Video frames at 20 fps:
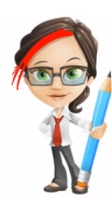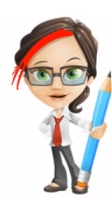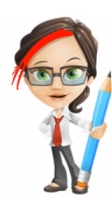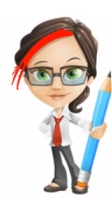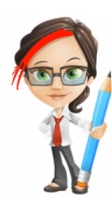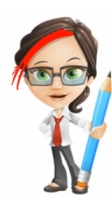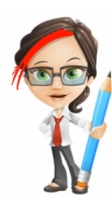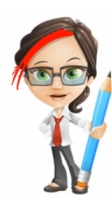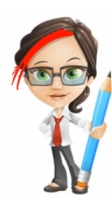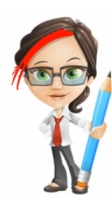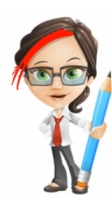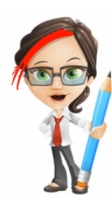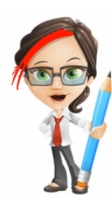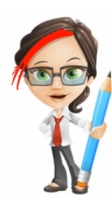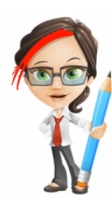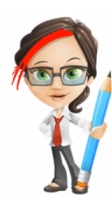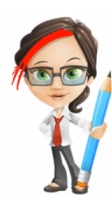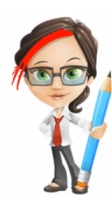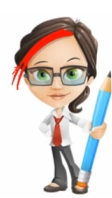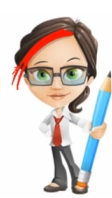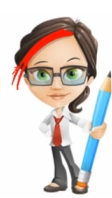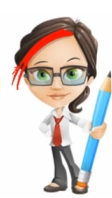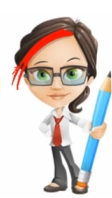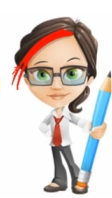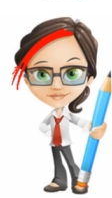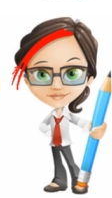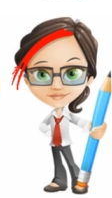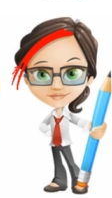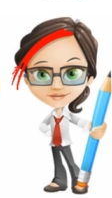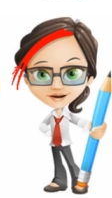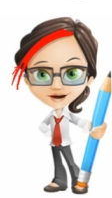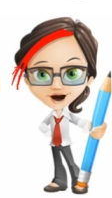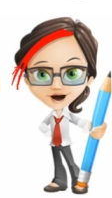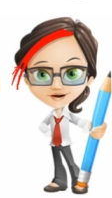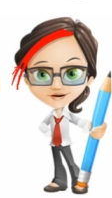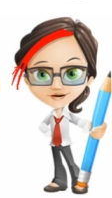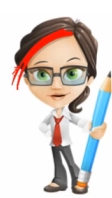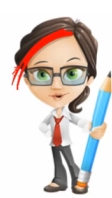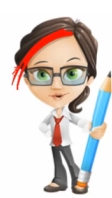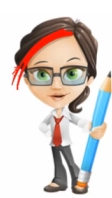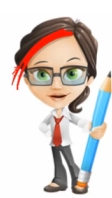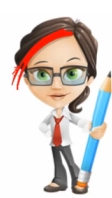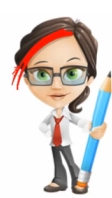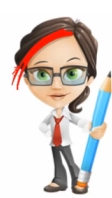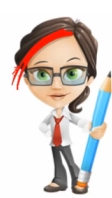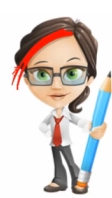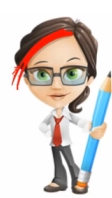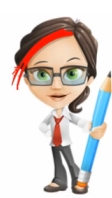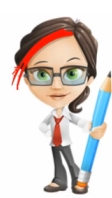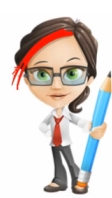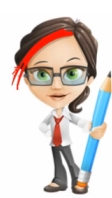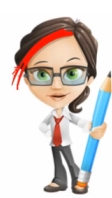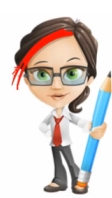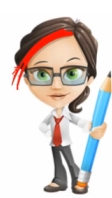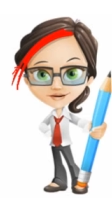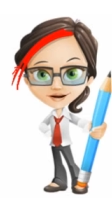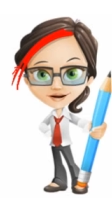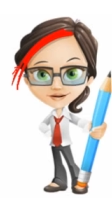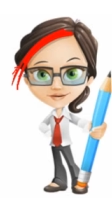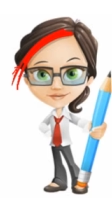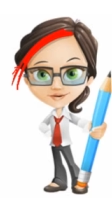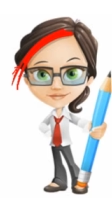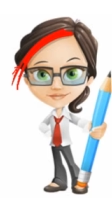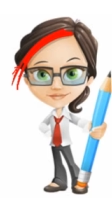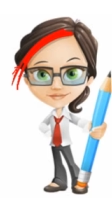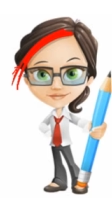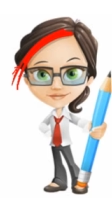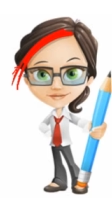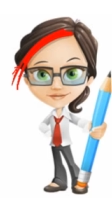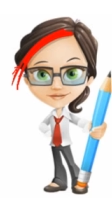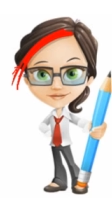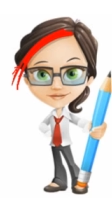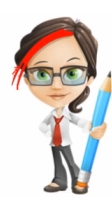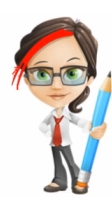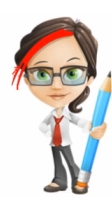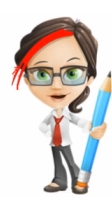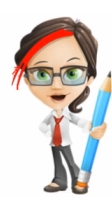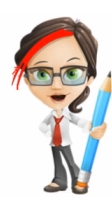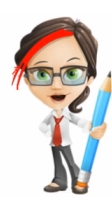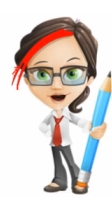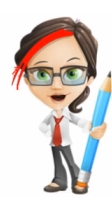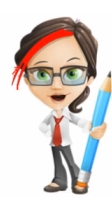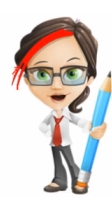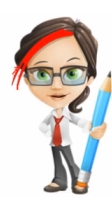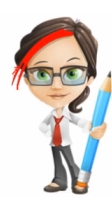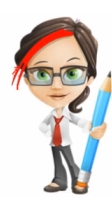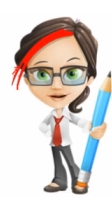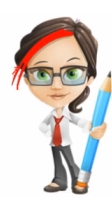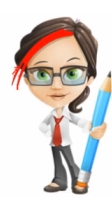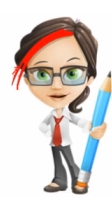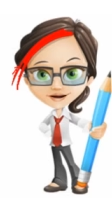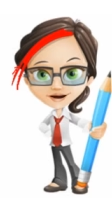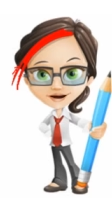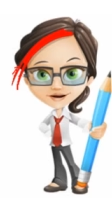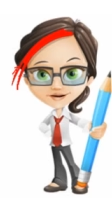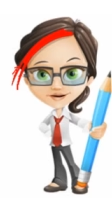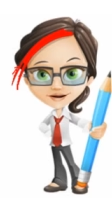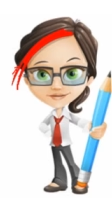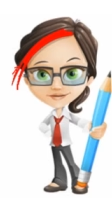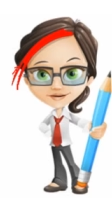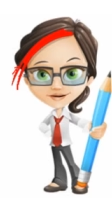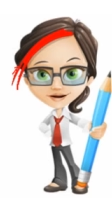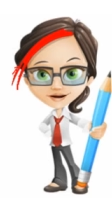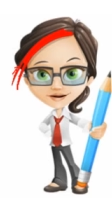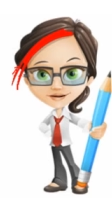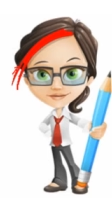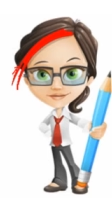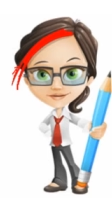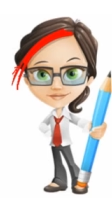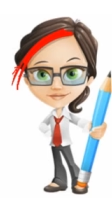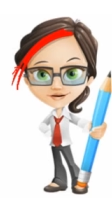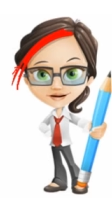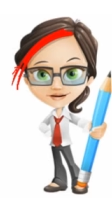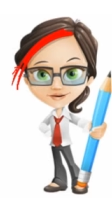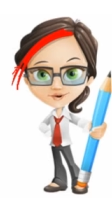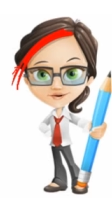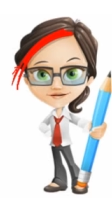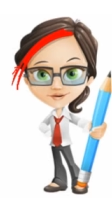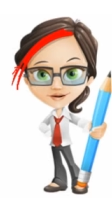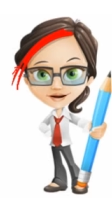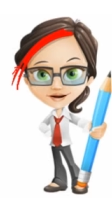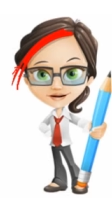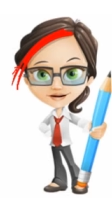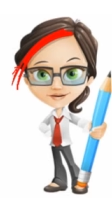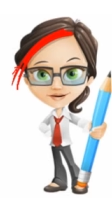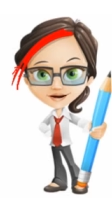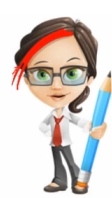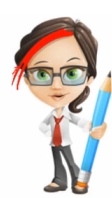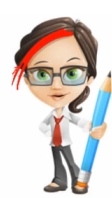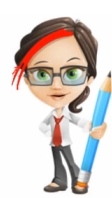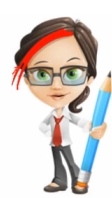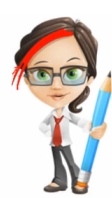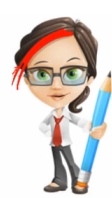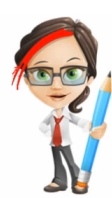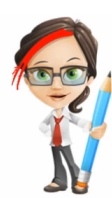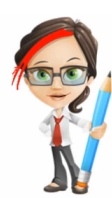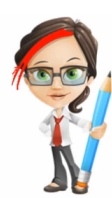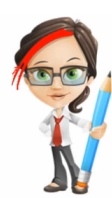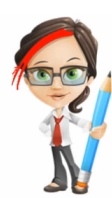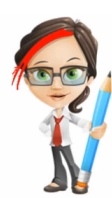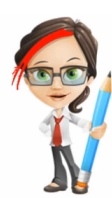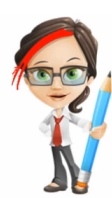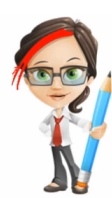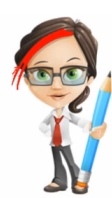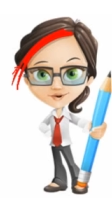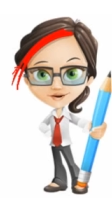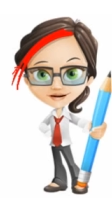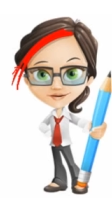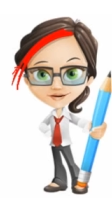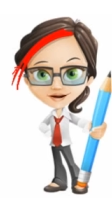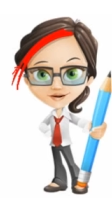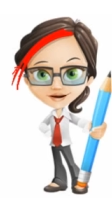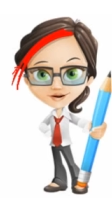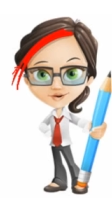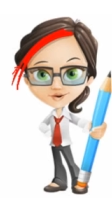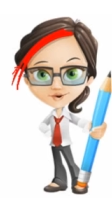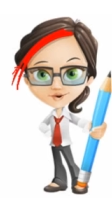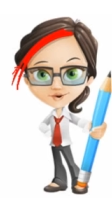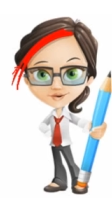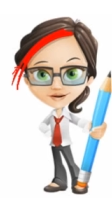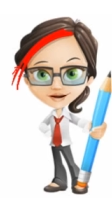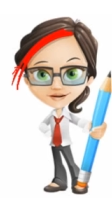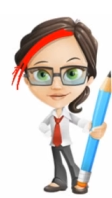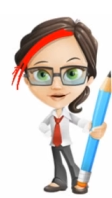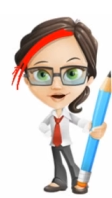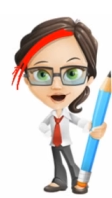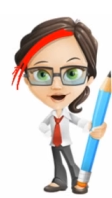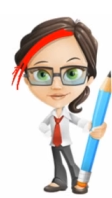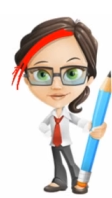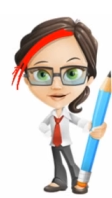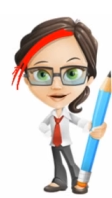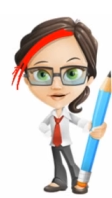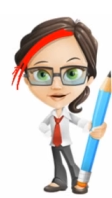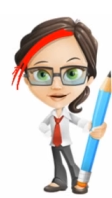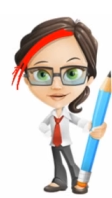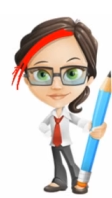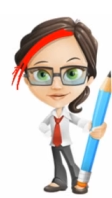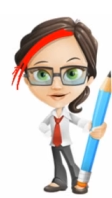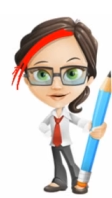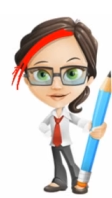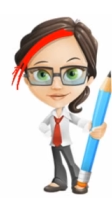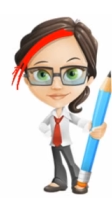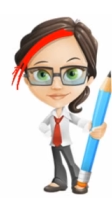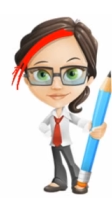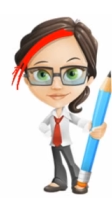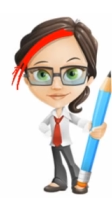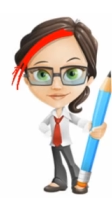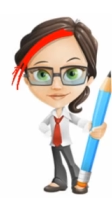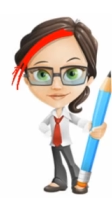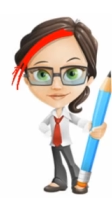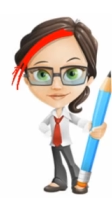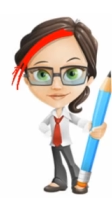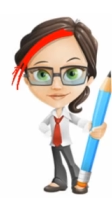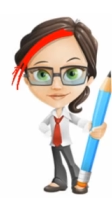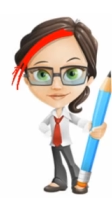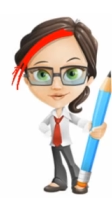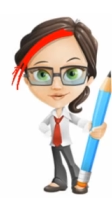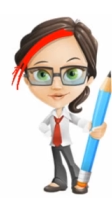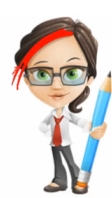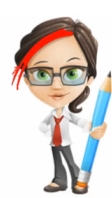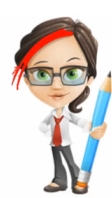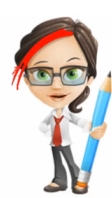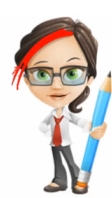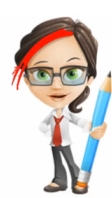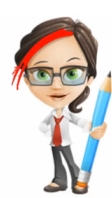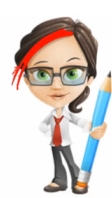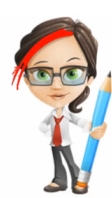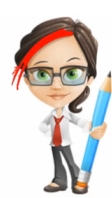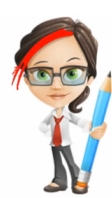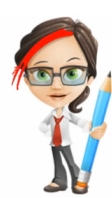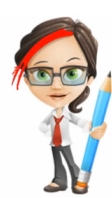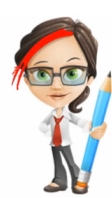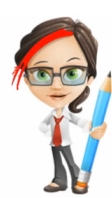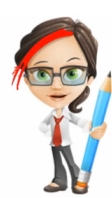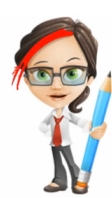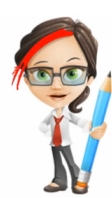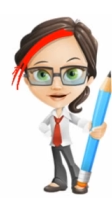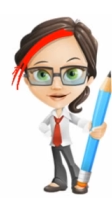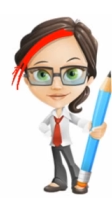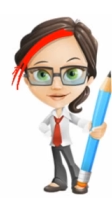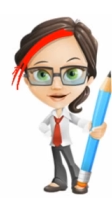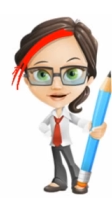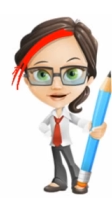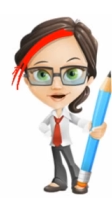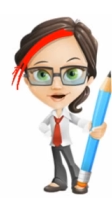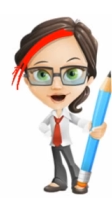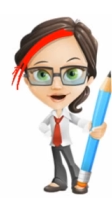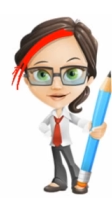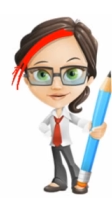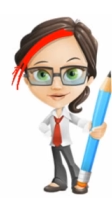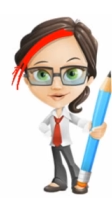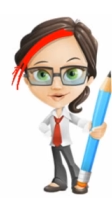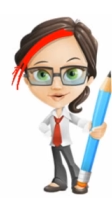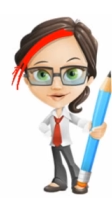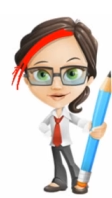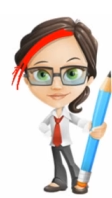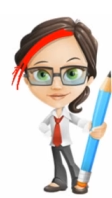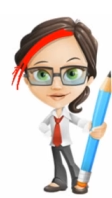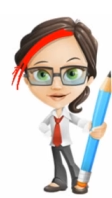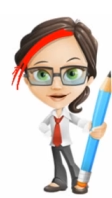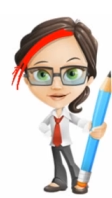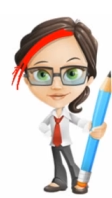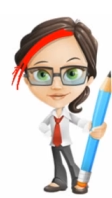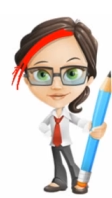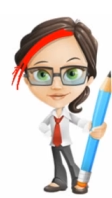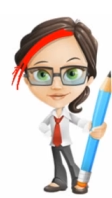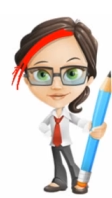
At this point, you are very nearly complete. All that now needs to happen is to run a stitch around the pieces to ensure they hold together. I suggest using a sewing machine.